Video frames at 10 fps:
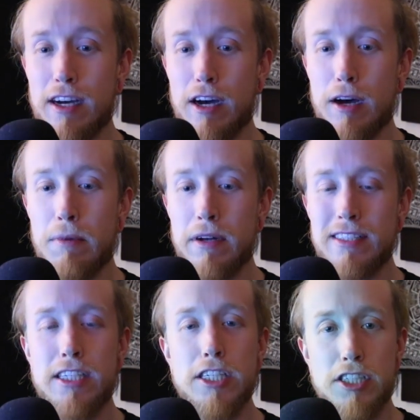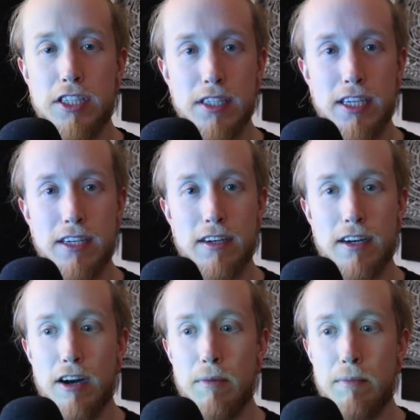uh, but digitally,
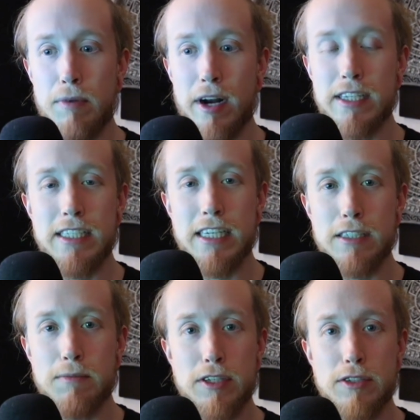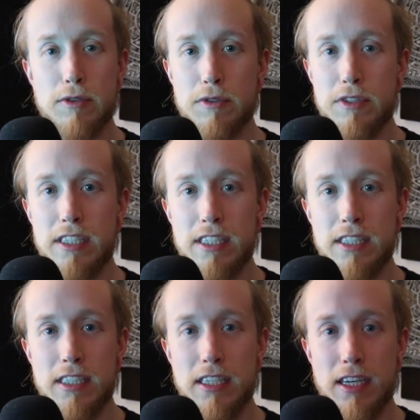um, practicing as much social
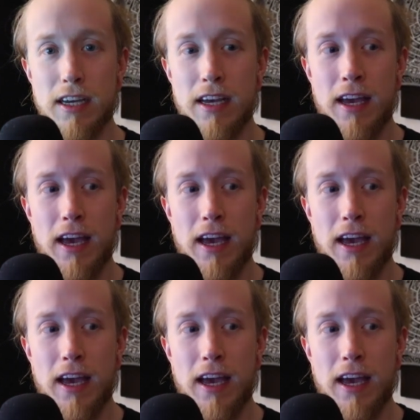distancing